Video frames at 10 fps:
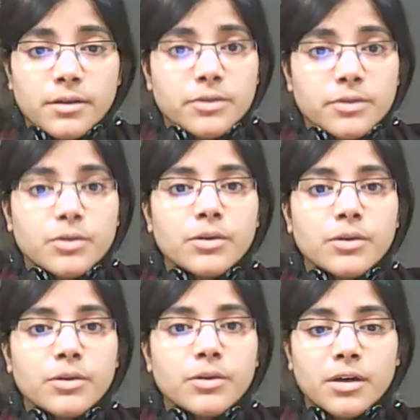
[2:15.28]
so
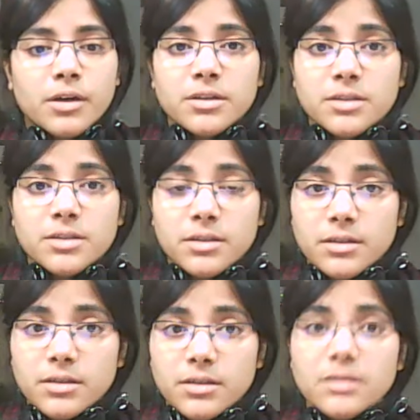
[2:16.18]
uh, this uh,
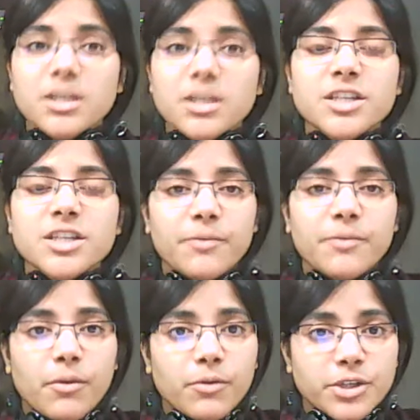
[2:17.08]
these type of
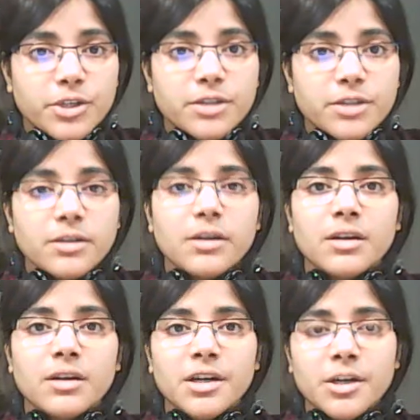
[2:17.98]
question
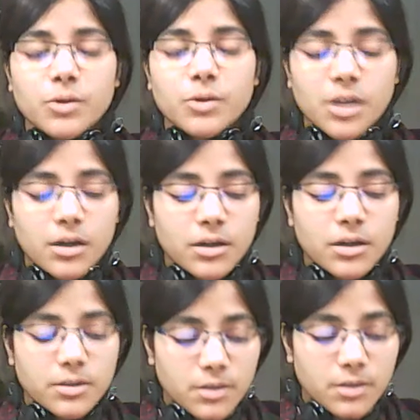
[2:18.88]
related to the
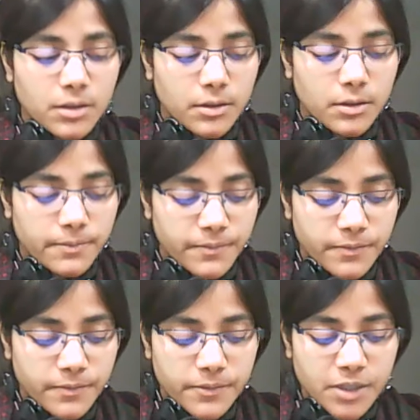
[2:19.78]
uh,
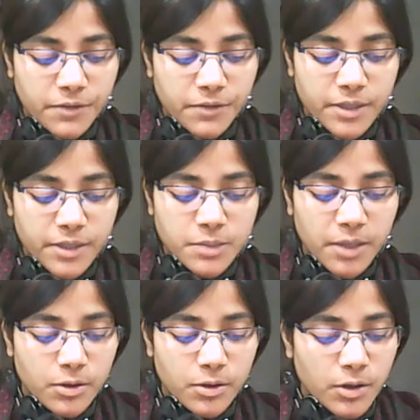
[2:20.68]
surface
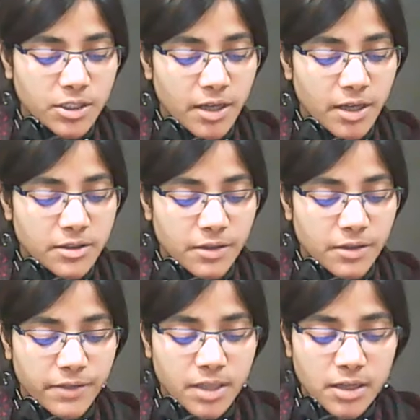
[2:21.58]
methodology and
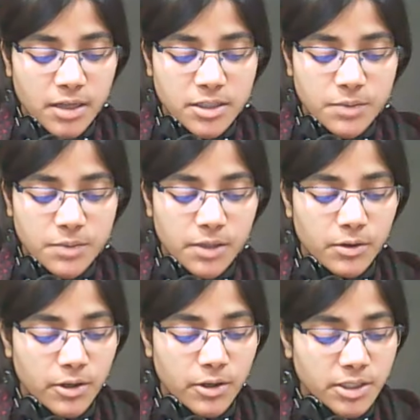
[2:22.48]
surface analysis
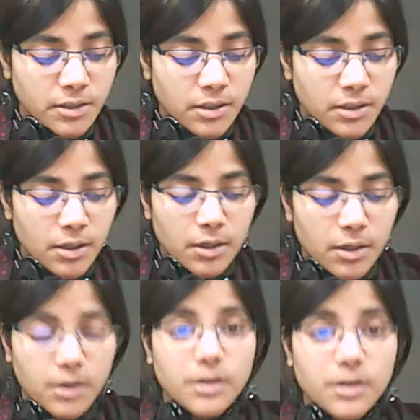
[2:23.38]
methodology
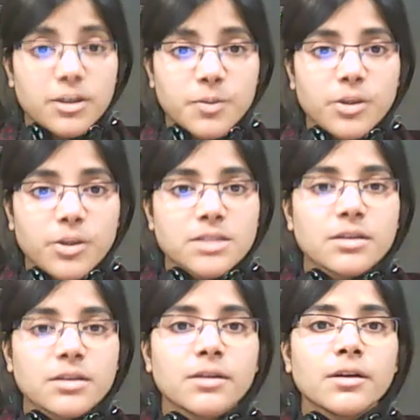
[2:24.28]
uh, response
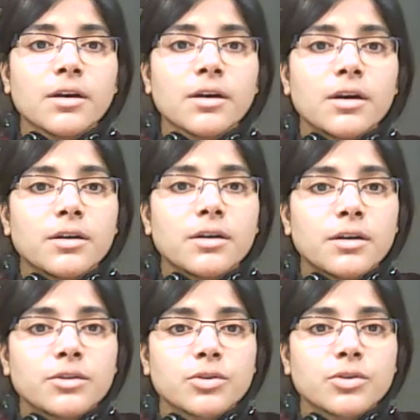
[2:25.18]
uh,
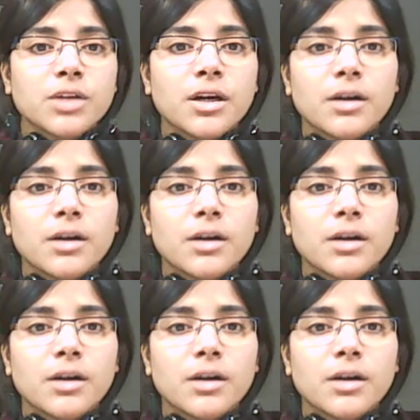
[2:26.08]
so the